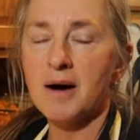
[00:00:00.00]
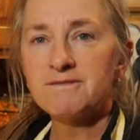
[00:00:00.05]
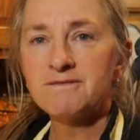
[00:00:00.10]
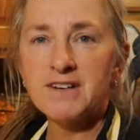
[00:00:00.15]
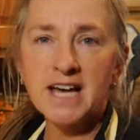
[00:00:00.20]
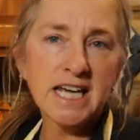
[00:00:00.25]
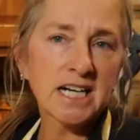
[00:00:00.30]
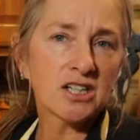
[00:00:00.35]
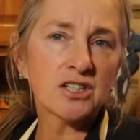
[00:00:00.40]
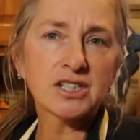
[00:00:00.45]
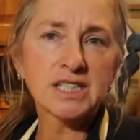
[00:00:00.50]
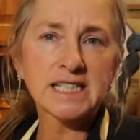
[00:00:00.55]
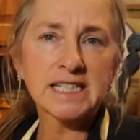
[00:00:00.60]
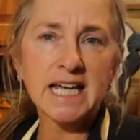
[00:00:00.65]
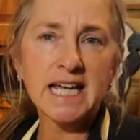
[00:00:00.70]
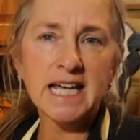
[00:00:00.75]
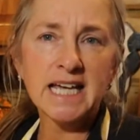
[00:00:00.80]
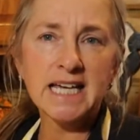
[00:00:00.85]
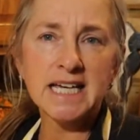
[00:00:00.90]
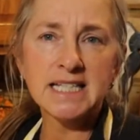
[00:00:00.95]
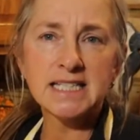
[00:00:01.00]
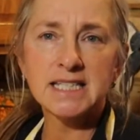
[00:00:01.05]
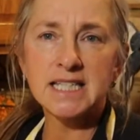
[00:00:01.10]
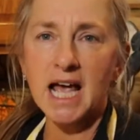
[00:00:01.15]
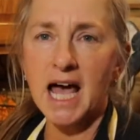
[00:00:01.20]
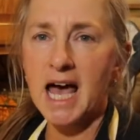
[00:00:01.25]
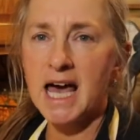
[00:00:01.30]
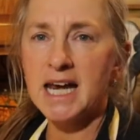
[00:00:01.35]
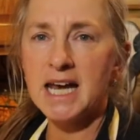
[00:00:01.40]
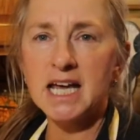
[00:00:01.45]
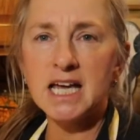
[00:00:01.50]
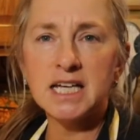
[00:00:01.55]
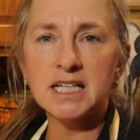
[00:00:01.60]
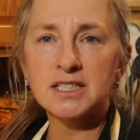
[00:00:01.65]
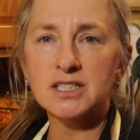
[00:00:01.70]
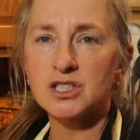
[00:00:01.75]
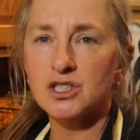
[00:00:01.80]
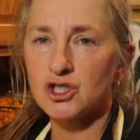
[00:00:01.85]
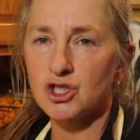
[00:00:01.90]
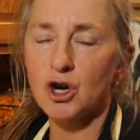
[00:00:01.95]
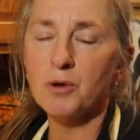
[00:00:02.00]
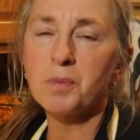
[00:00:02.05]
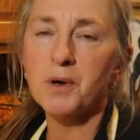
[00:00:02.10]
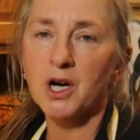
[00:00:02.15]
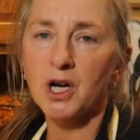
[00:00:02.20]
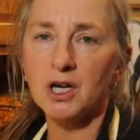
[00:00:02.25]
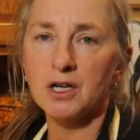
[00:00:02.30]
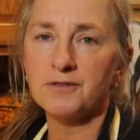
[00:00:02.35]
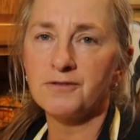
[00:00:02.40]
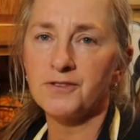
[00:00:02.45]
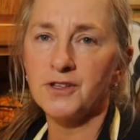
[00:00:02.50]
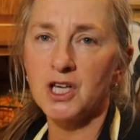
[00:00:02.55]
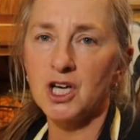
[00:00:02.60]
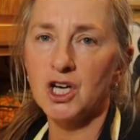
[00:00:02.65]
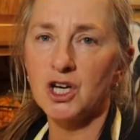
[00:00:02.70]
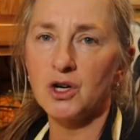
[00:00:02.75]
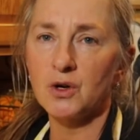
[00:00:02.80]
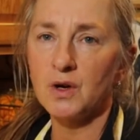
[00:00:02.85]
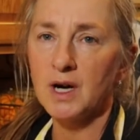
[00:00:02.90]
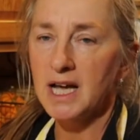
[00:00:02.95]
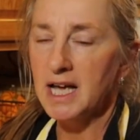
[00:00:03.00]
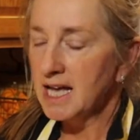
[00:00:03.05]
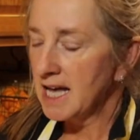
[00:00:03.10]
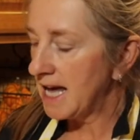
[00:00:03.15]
fennel seeds, and it's super good for you.